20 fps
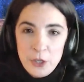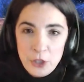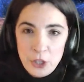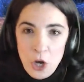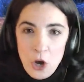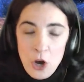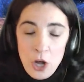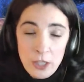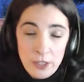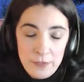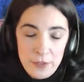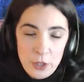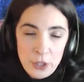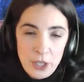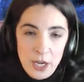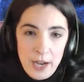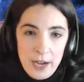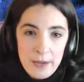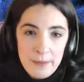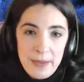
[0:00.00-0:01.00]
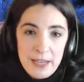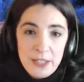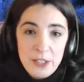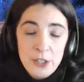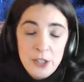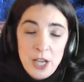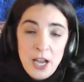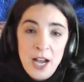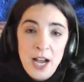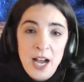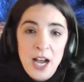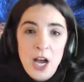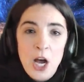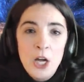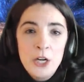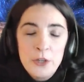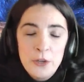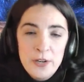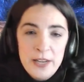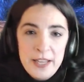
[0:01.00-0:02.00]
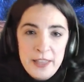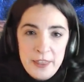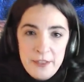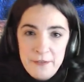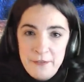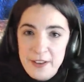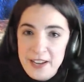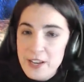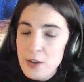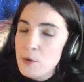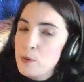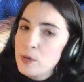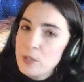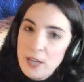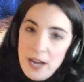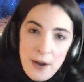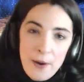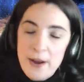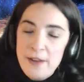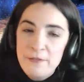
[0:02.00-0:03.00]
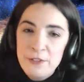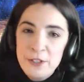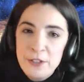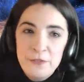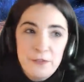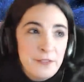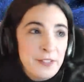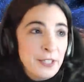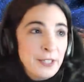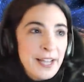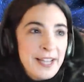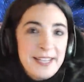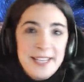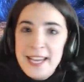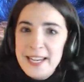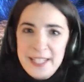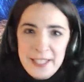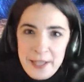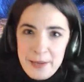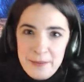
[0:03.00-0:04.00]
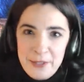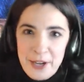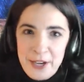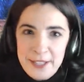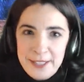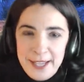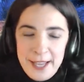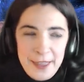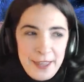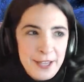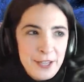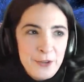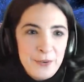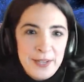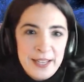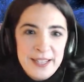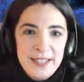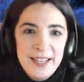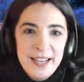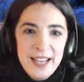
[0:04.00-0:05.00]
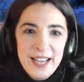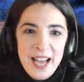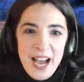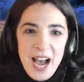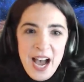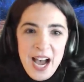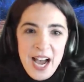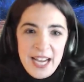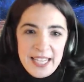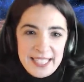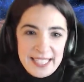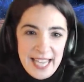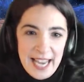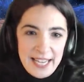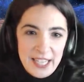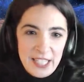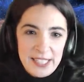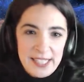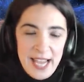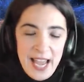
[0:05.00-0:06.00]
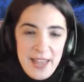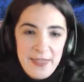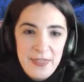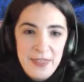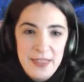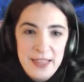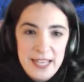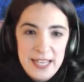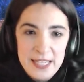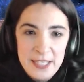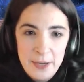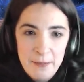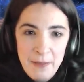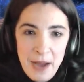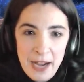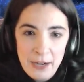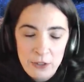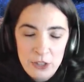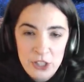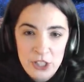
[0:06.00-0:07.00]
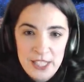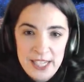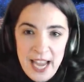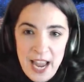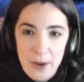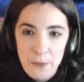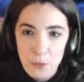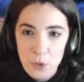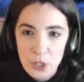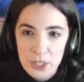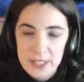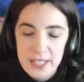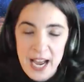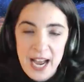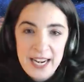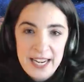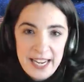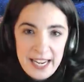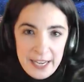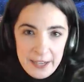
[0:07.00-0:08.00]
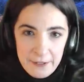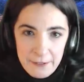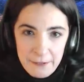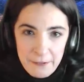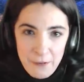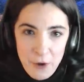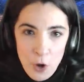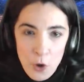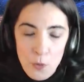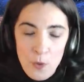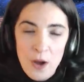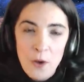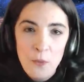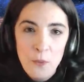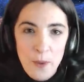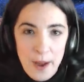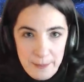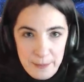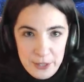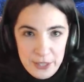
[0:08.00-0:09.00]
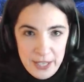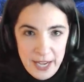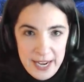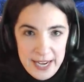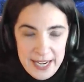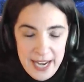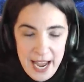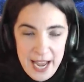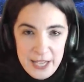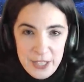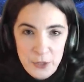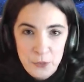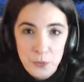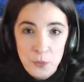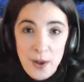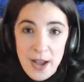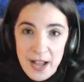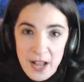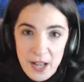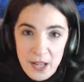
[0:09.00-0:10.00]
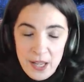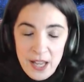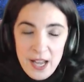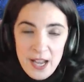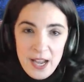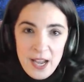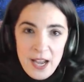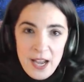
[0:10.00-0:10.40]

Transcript: your all of your comments uh, underneath the video or however you feel like getting them to us. I think you can uh, get us at the democracy at work.info website as well.